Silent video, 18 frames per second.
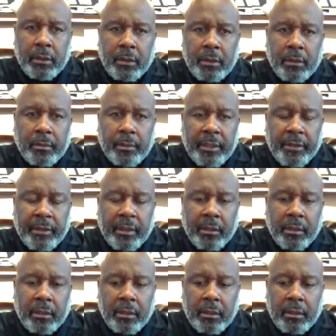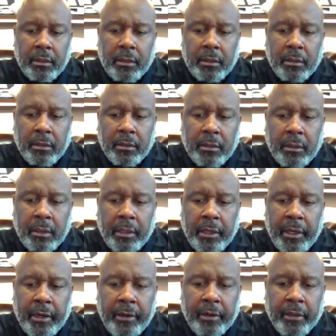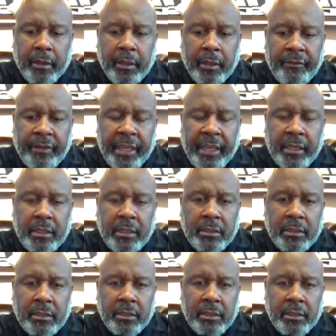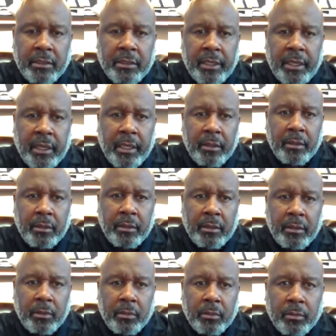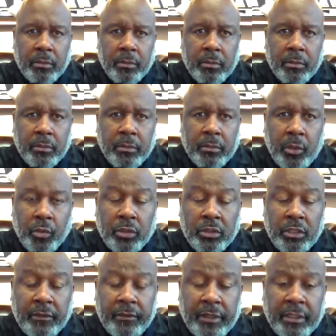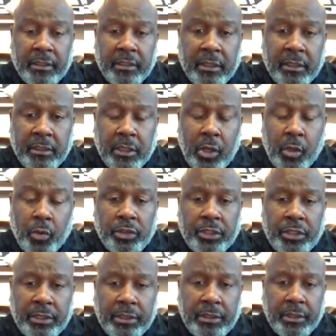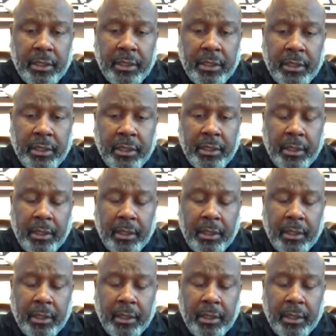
I think the inherent advantage is that, you know, most of us as coaches,